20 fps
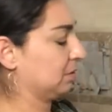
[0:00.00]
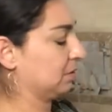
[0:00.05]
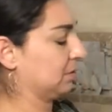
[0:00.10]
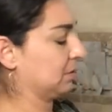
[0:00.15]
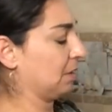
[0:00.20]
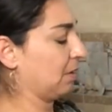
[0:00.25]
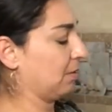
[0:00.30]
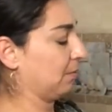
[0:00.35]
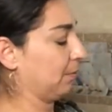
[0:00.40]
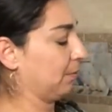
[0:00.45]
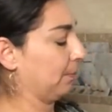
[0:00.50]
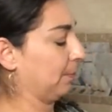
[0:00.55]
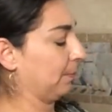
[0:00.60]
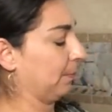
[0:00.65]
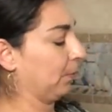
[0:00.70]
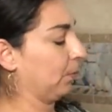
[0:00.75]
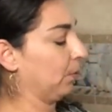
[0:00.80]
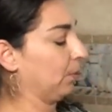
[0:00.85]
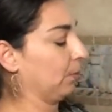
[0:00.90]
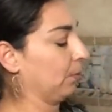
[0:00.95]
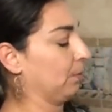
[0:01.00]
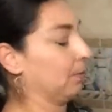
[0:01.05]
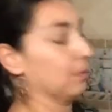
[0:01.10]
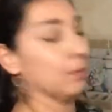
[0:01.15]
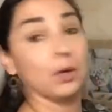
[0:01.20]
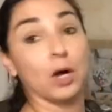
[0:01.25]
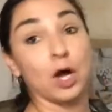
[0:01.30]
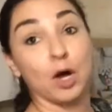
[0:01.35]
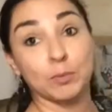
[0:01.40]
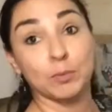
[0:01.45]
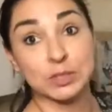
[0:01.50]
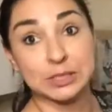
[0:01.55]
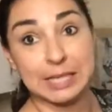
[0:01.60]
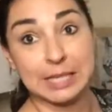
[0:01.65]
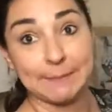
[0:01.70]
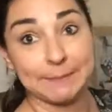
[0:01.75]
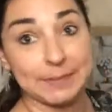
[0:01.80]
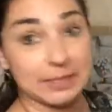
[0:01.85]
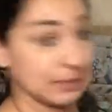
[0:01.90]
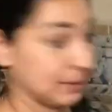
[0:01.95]
So, almost
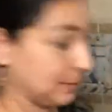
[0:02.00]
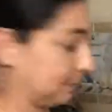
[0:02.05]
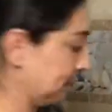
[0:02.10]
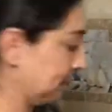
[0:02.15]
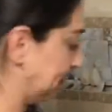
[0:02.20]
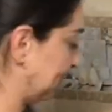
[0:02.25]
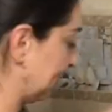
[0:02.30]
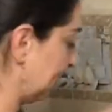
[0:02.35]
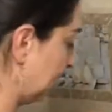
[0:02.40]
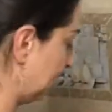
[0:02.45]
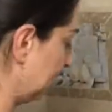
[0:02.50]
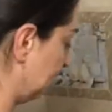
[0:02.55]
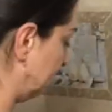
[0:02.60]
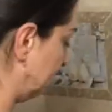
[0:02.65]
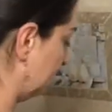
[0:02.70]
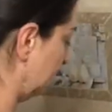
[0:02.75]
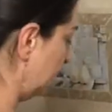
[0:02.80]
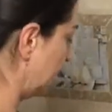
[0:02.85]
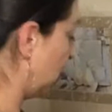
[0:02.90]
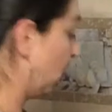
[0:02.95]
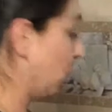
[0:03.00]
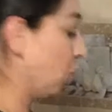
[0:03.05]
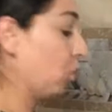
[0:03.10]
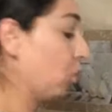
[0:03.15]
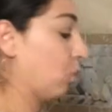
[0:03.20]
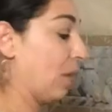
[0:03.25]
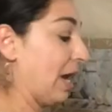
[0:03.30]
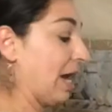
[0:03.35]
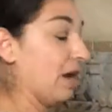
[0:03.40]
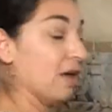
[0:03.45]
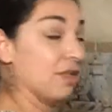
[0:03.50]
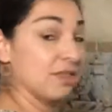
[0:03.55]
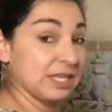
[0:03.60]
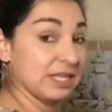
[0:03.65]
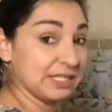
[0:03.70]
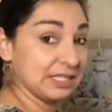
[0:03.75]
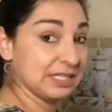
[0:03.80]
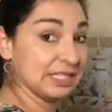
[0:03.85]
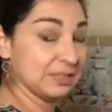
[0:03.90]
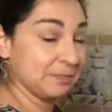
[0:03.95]
happened. While
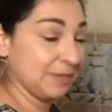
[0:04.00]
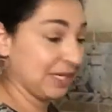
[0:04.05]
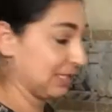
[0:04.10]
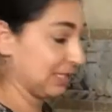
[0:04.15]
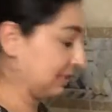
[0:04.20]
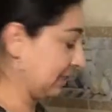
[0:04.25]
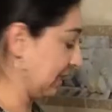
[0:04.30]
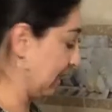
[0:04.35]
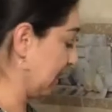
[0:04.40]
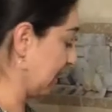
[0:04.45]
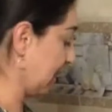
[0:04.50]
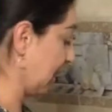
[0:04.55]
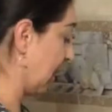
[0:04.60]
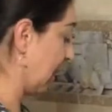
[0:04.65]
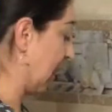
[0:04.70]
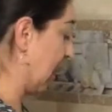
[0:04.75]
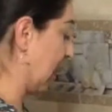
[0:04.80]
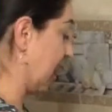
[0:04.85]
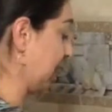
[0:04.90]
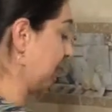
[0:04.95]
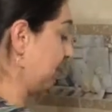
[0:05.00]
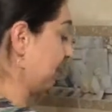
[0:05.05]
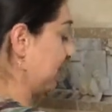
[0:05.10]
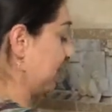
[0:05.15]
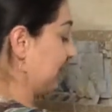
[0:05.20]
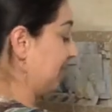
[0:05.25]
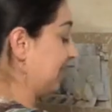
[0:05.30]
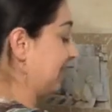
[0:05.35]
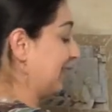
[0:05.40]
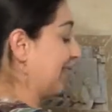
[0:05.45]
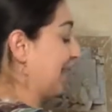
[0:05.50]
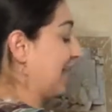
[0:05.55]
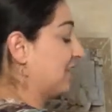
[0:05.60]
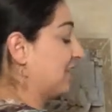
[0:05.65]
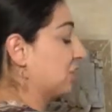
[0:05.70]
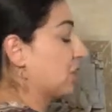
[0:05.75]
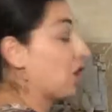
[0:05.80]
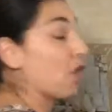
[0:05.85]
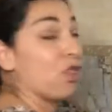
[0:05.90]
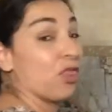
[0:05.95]
this is mixing, I'm going to get
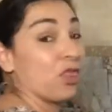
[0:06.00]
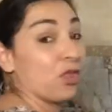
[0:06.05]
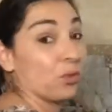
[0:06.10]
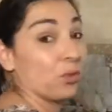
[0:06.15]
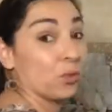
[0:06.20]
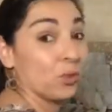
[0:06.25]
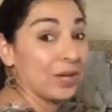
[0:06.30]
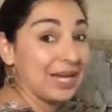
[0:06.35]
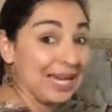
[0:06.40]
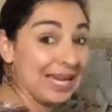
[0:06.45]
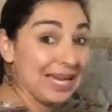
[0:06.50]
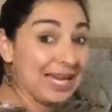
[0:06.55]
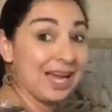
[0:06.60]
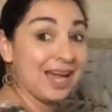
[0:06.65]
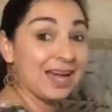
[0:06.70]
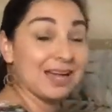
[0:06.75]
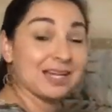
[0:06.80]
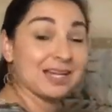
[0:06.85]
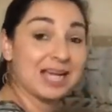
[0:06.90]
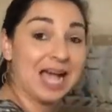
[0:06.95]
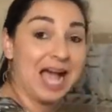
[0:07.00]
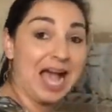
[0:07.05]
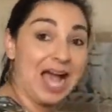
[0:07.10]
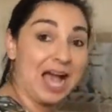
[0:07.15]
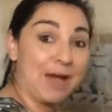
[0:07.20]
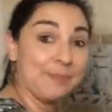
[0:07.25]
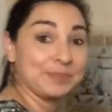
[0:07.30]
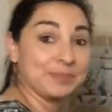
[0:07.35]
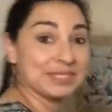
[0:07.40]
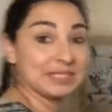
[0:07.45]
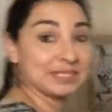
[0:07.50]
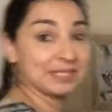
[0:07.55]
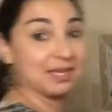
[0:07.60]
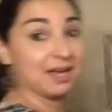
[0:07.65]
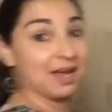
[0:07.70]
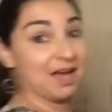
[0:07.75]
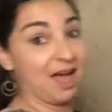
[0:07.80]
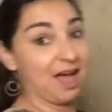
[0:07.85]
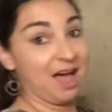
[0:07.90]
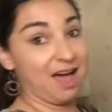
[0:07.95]
3 cups
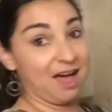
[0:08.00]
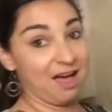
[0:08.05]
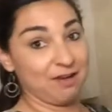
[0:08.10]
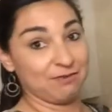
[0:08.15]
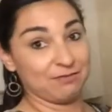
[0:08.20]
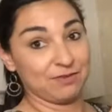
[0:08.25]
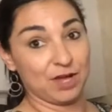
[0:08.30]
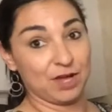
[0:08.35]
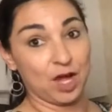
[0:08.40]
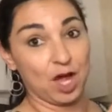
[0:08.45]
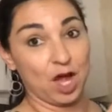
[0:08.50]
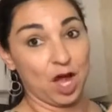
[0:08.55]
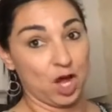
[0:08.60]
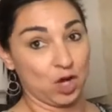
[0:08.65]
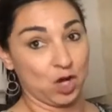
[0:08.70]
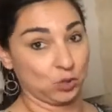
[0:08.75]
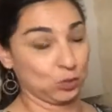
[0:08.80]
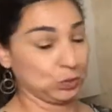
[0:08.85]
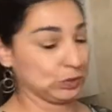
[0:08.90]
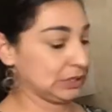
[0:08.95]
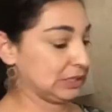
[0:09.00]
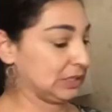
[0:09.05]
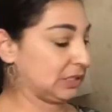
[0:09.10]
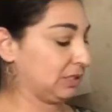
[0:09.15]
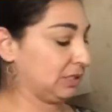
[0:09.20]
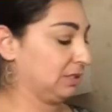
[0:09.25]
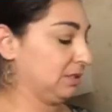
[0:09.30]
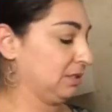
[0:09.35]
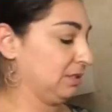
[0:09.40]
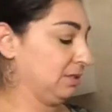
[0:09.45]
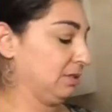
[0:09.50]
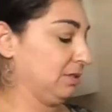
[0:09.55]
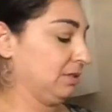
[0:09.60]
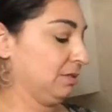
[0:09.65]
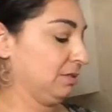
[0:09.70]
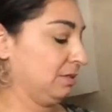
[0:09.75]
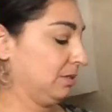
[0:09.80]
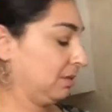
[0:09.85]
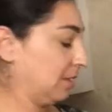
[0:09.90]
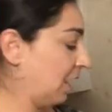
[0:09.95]
of
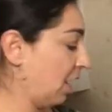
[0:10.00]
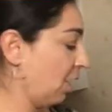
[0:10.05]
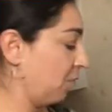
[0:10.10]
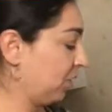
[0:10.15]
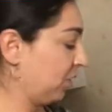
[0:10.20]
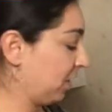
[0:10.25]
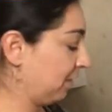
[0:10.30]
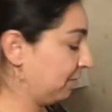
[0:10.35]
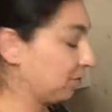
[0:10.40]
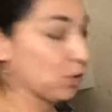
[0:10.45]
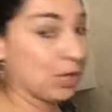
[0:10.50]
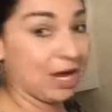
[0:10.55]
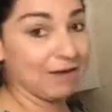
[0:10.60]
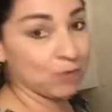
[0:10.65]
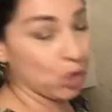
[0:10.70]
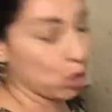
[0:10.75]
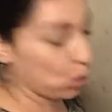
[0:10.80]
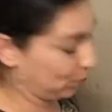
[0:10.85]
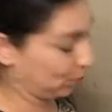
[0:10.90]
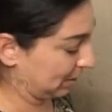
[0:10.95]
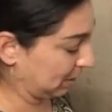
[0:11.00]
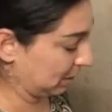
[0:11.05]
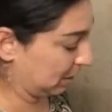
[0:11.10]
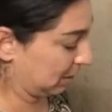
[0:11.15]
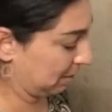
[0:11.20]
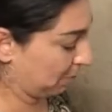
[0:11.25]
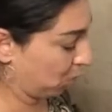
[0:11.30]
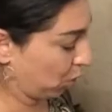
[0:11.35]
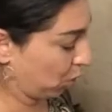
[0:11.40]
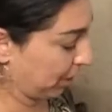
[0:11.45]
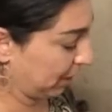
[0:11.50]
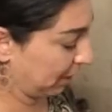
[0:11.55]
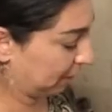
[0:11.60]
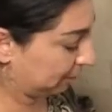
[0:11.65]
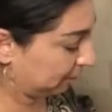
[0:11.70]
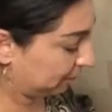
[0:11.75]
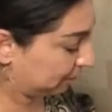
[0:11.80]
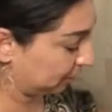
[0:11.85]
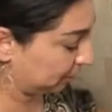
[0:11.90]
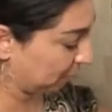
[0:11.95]
oats. How many of you have oatmeal in the morning
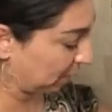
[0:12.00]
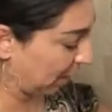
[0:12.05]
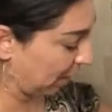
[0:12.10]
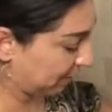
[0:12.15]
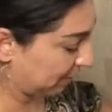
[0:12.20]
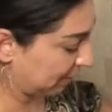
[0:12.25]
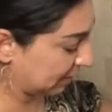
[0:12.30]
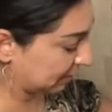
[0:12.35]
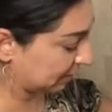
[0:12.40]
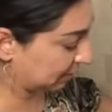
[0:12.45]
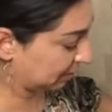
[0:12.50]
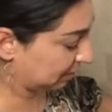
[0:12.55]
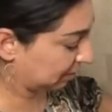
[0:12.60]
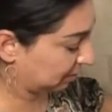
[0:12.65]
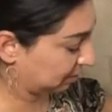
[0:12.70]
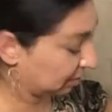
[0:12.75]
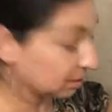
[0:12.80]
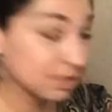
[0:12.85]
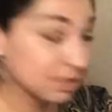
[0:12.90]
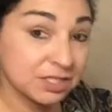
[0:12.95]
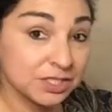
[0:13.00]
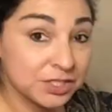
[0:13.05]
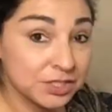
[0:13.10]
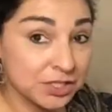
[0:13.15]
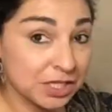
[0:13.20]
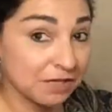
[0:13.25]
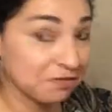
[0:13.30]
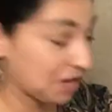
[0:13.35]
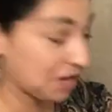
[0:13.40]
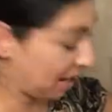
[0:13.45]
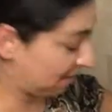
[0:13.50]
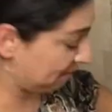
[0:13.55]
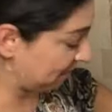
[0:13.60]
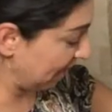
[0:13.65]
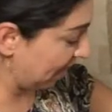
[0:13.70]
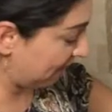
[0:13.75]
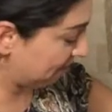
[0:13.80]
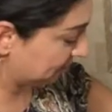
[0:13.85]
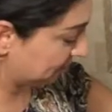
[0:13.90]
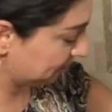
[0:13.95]
for breakfast? Do you ever have
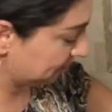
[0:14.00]
that?